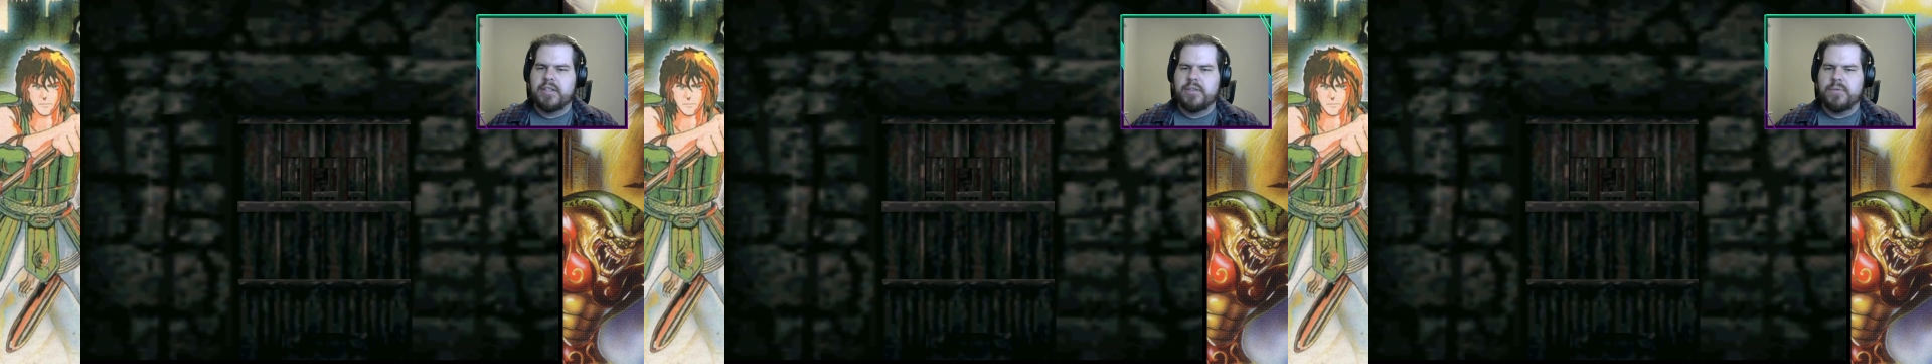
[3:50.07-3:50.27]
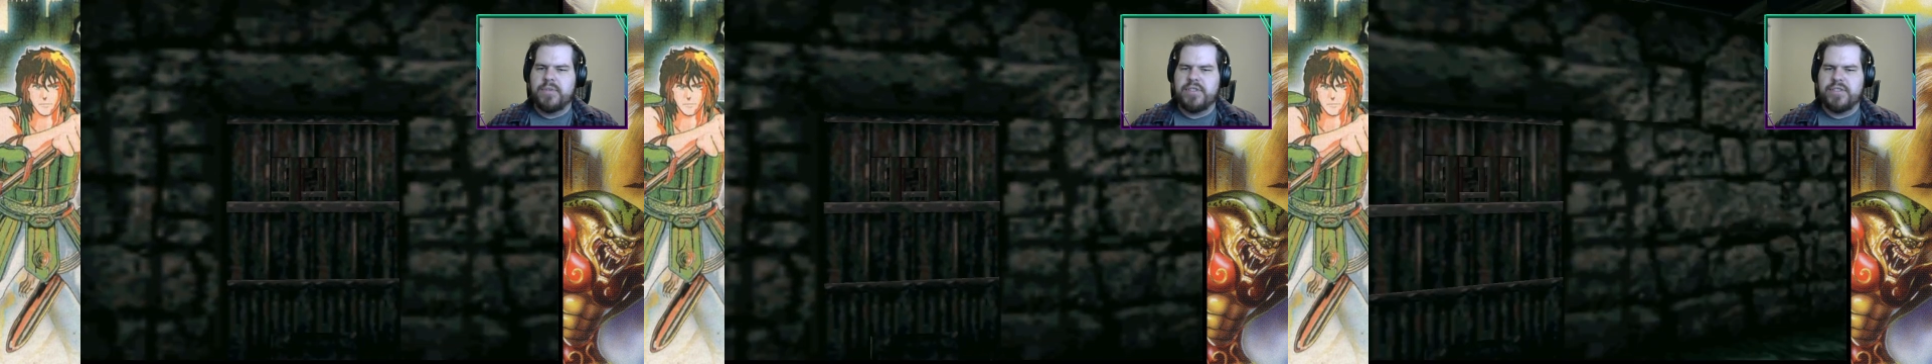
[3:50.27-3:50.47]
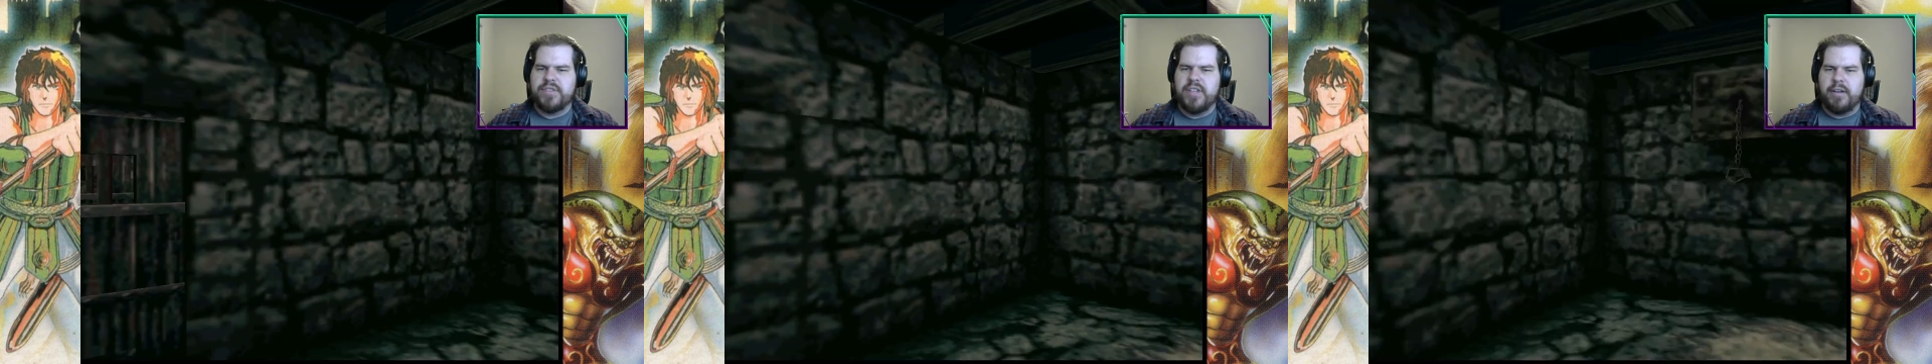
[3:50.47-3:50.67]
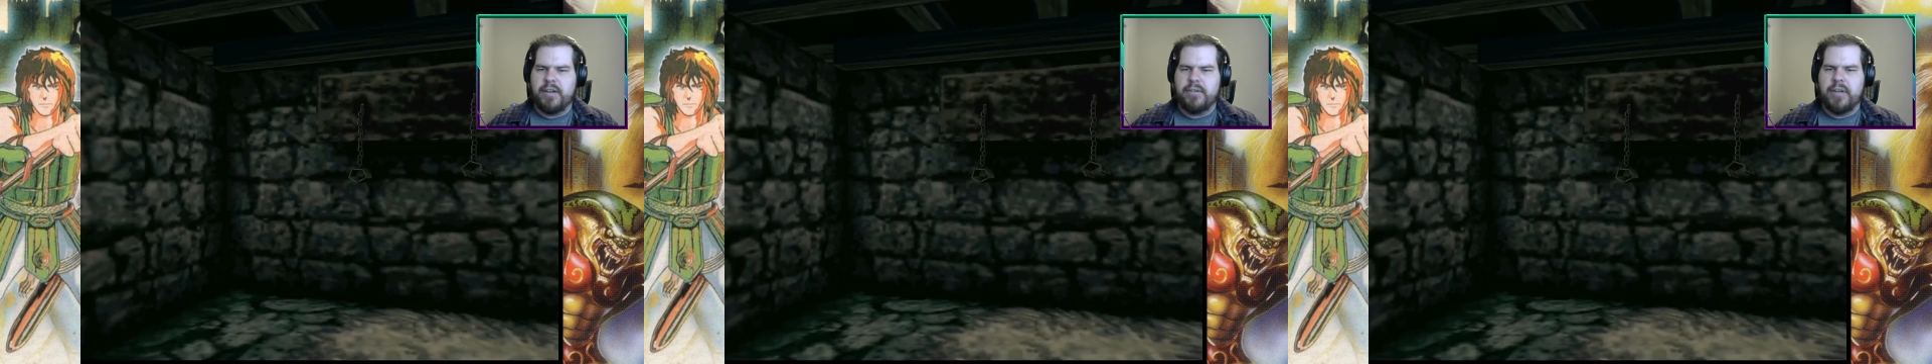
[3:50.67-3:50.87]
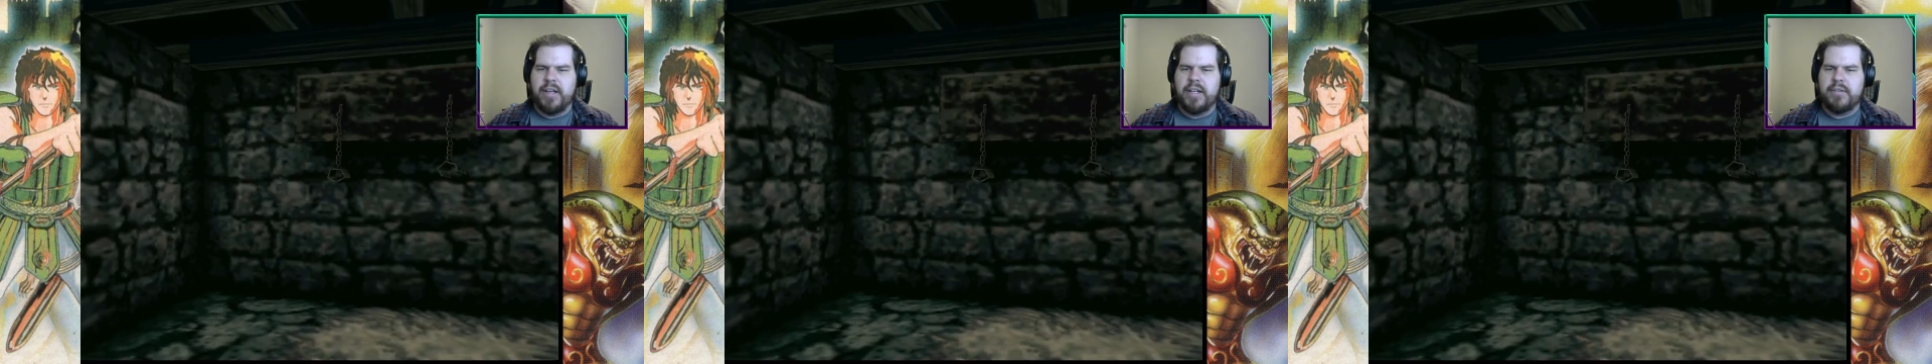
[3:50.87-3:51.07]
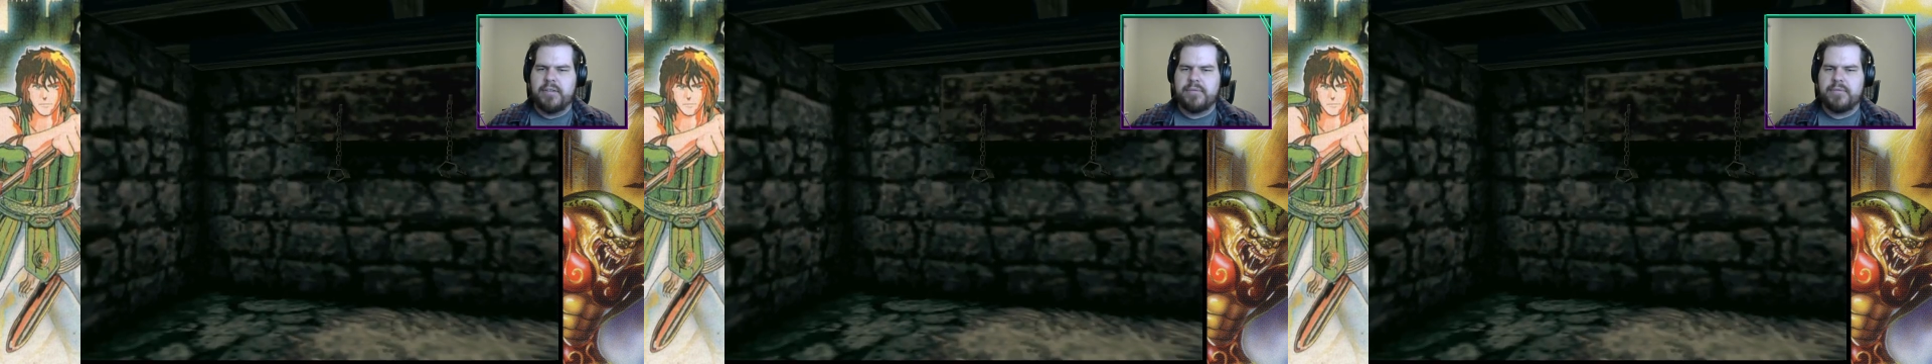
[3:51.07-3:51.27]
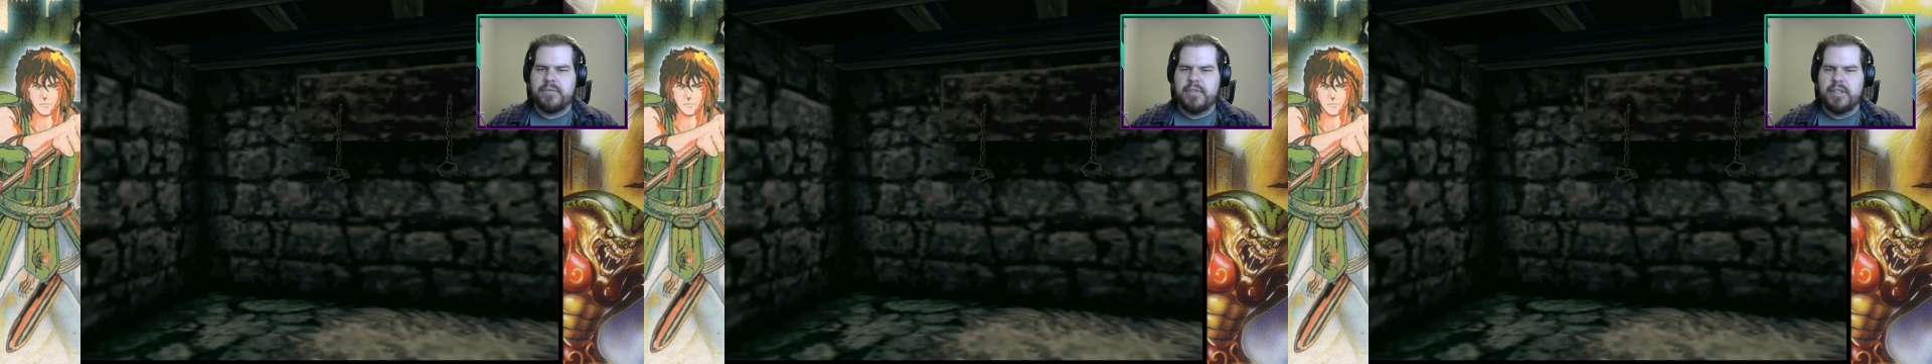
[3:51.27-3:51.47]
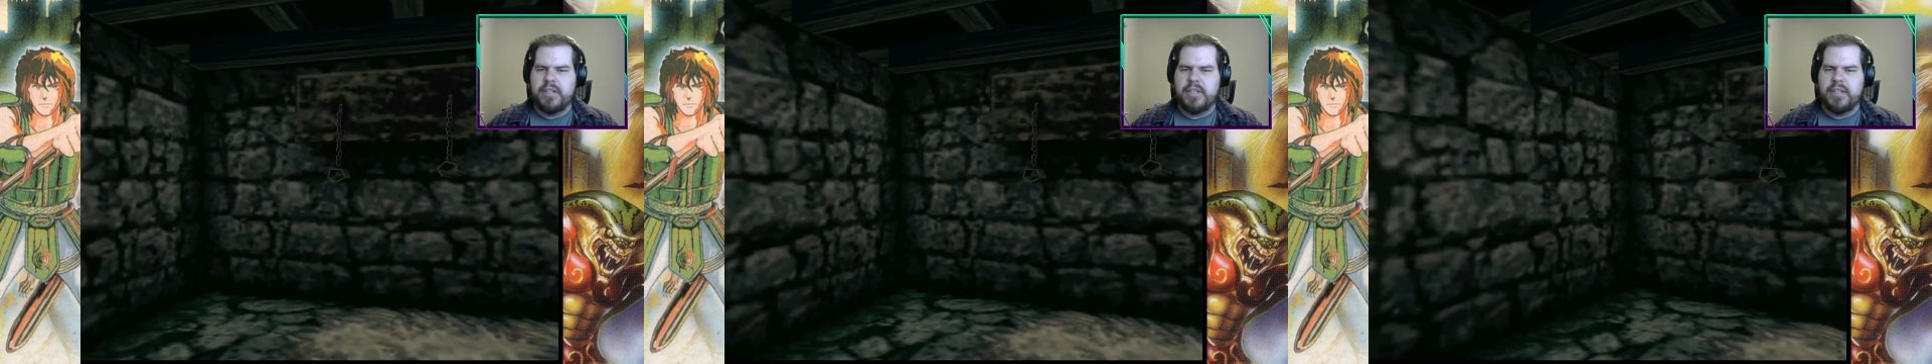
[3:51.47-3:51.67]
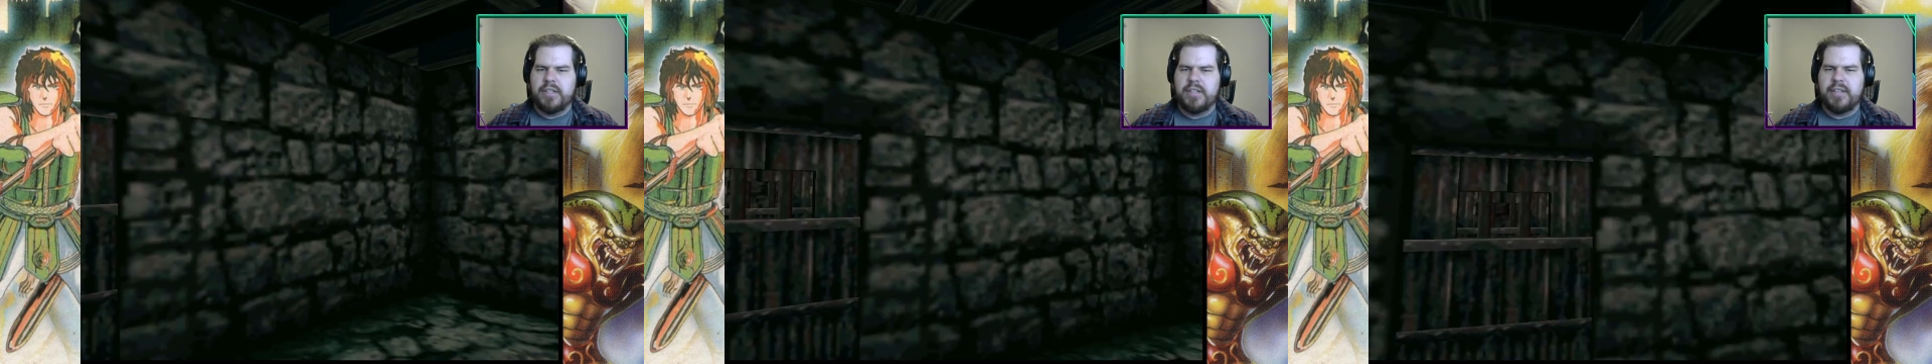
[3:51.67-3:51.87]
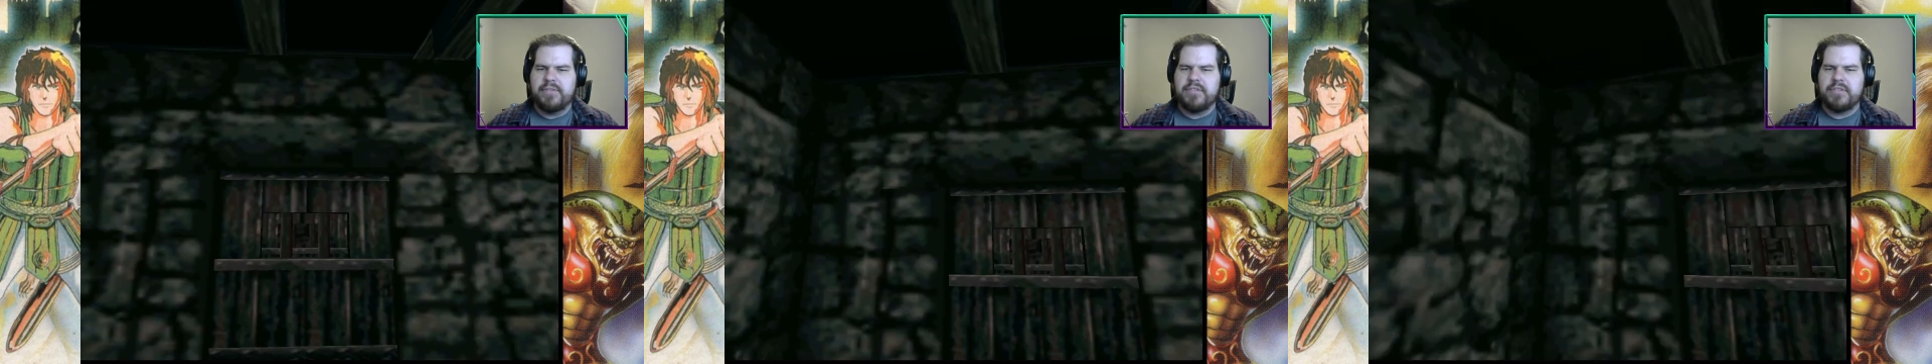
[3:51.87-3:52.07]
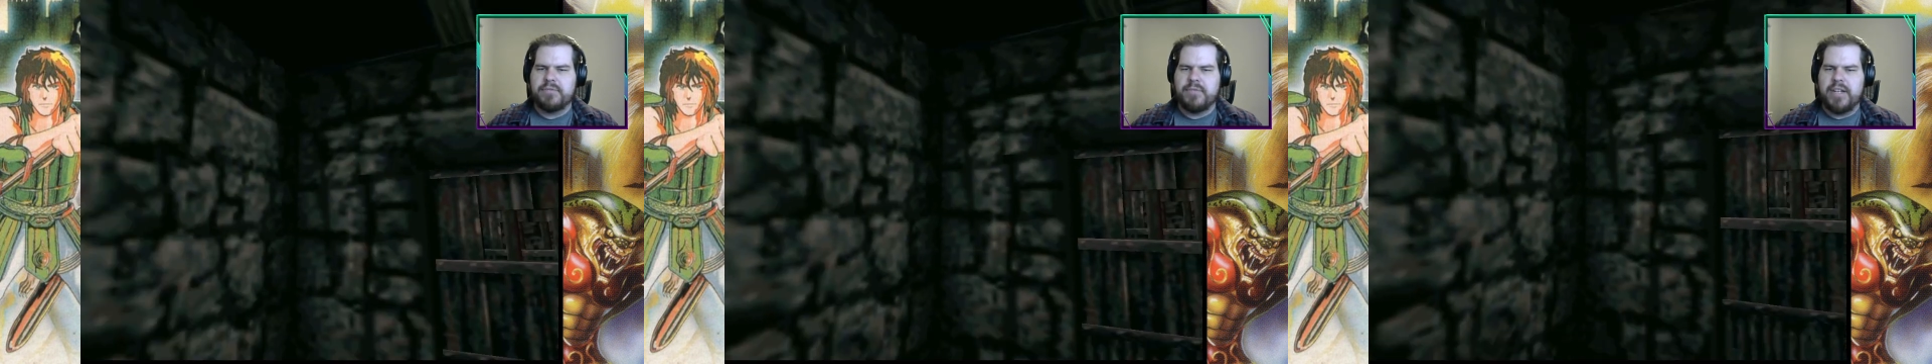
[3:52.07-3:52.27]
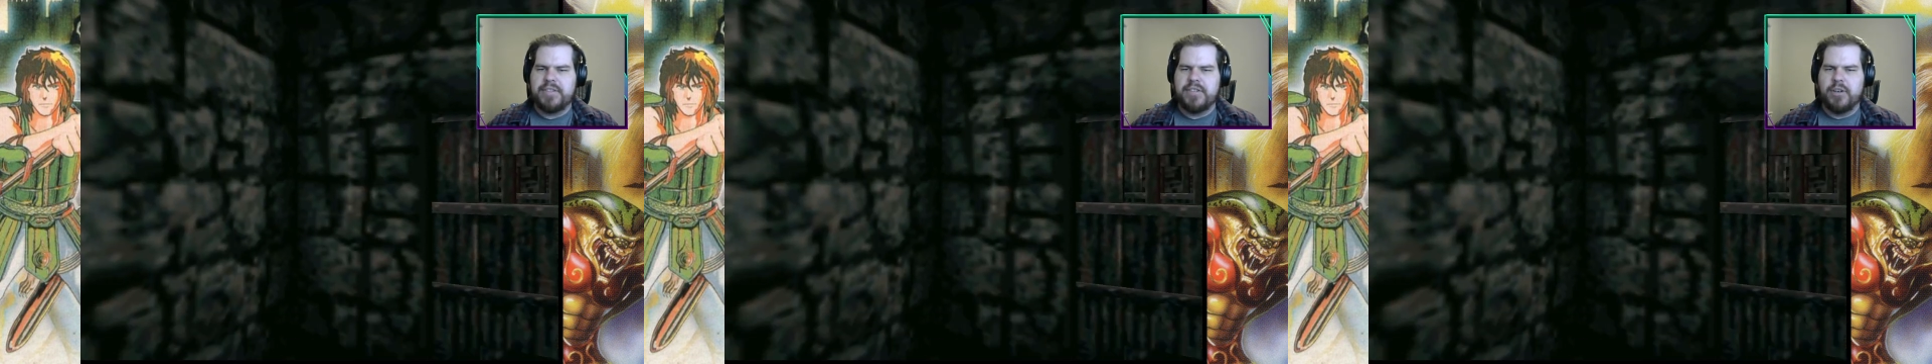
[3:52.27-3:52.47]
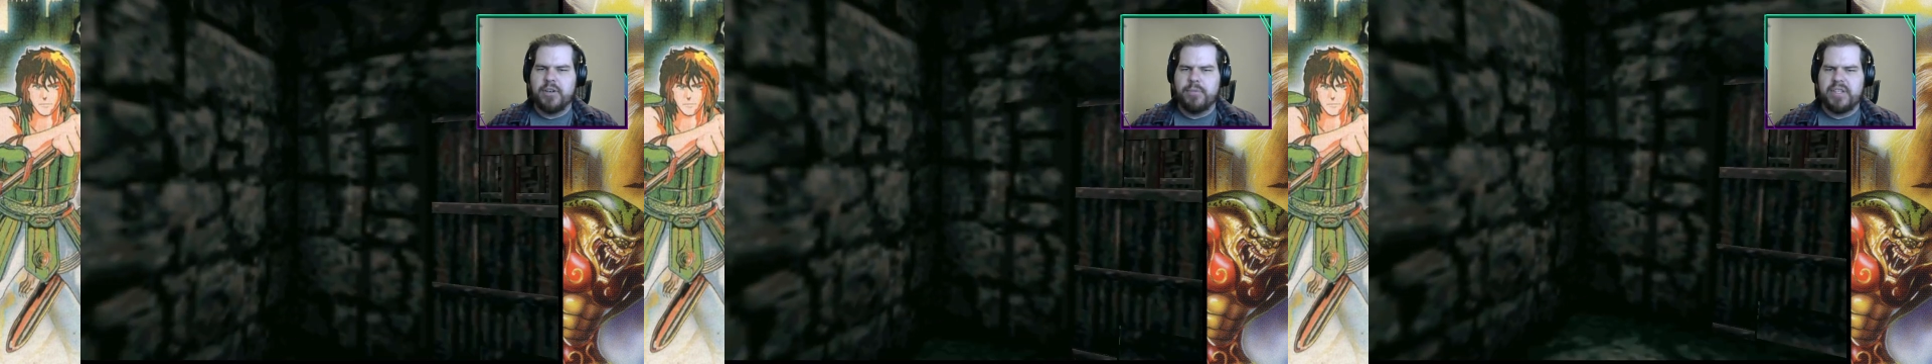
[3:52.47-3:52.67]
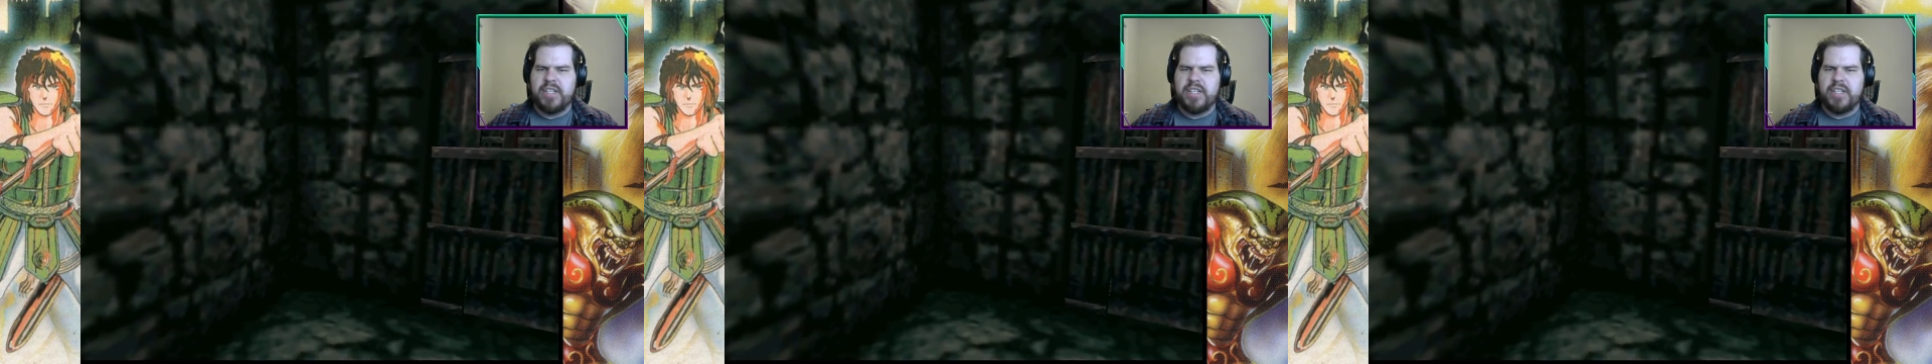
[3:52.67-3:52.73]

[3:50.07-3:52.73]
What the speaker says: Which is not great. The left and right don't,